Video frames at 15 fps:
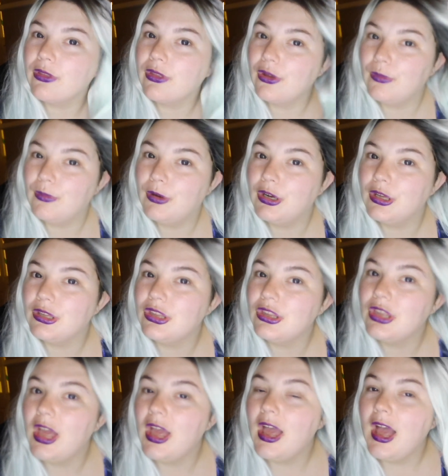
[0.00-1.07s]
so much,
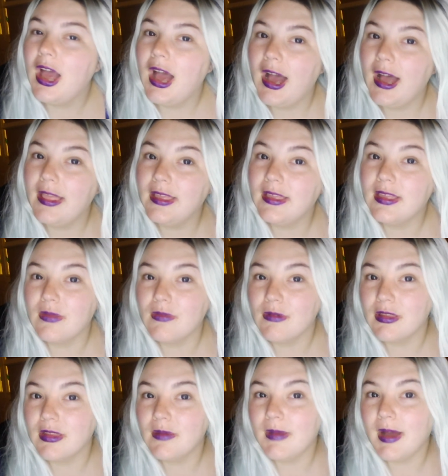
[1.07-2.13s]
and this is one of them.